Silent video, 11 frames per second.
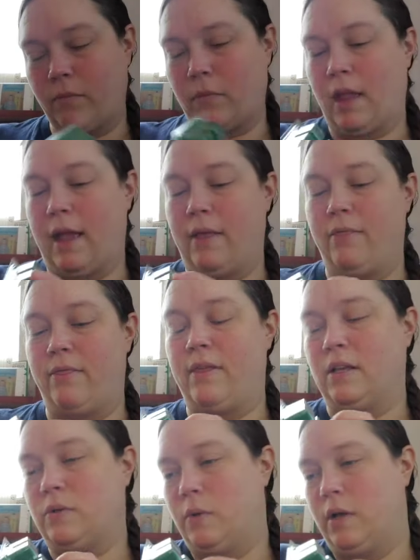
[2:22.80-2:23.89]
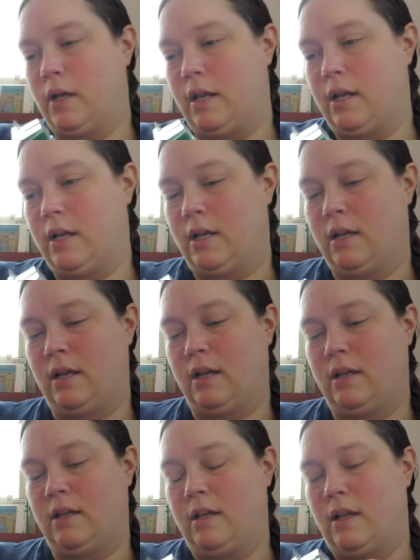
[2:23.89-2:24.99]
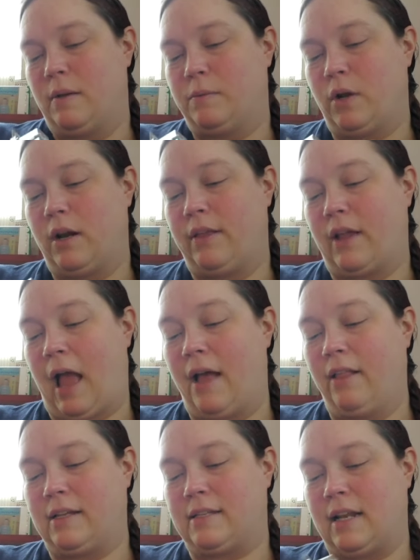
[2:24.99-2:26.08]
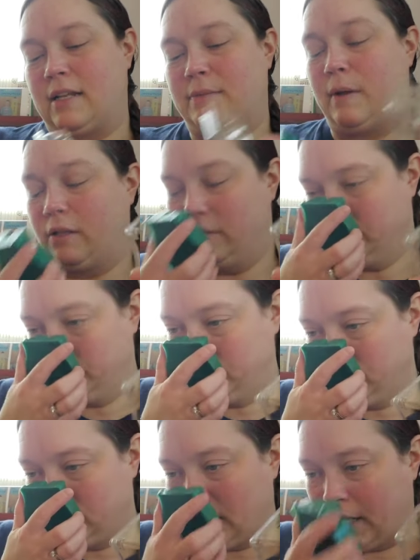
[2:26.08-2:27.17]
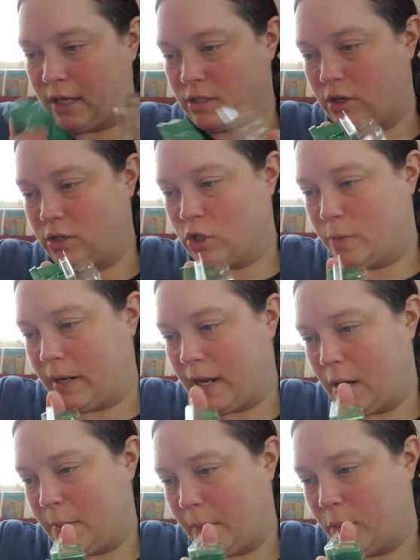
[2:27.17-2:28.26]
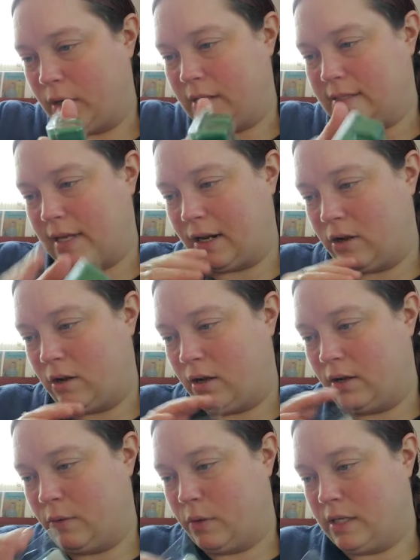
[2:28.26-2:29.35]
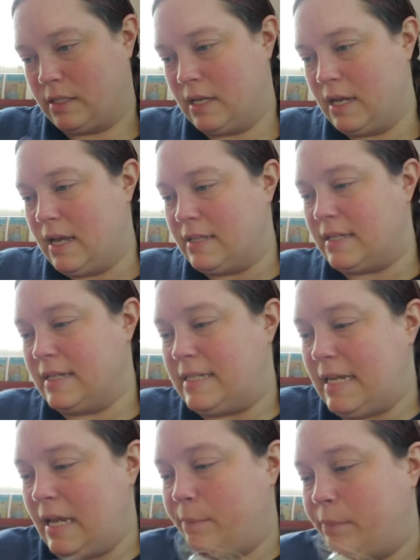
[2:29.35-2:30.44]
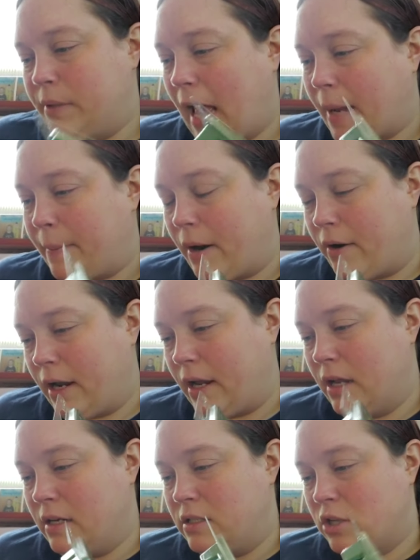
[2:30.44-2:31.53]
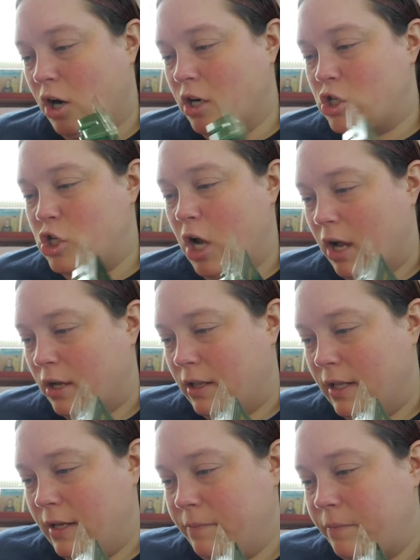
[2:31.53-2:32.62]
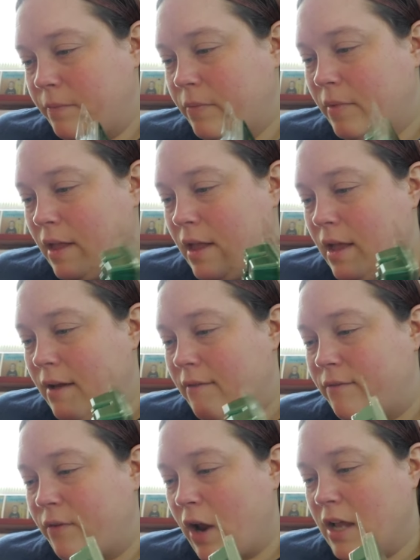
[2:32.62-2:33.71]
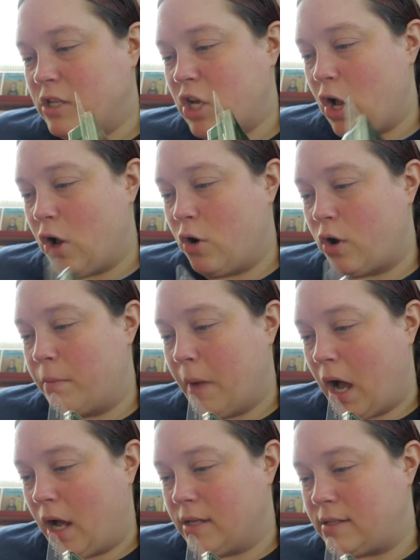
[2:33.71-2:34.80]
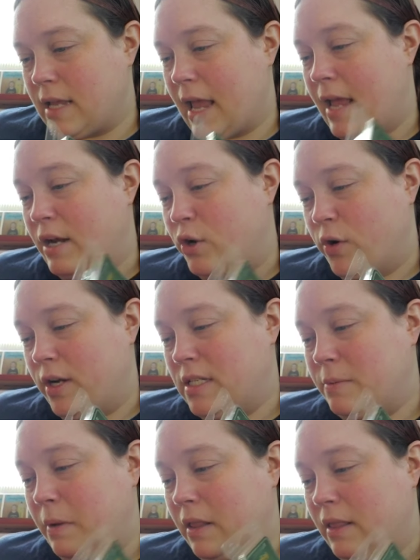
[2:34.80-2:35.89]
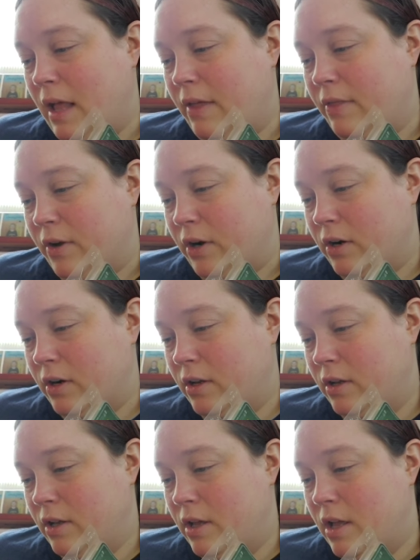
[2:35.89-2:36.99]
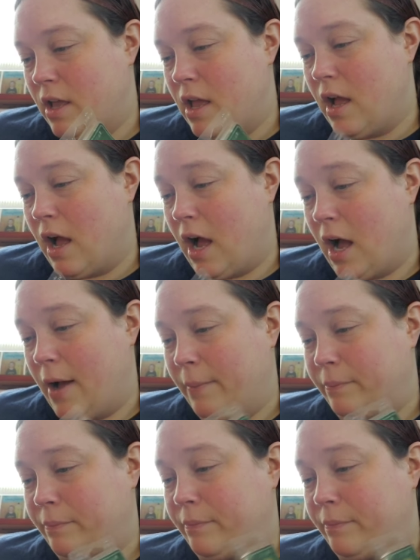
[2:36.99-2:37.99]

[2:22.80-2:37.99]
And this one, I'm trying to think. Alex said it smelled like a certain soap, but I can't remember what he said it called it was. It's a deep blackberry, dark chocolate, fresh oak moss, and crisp leather. Um,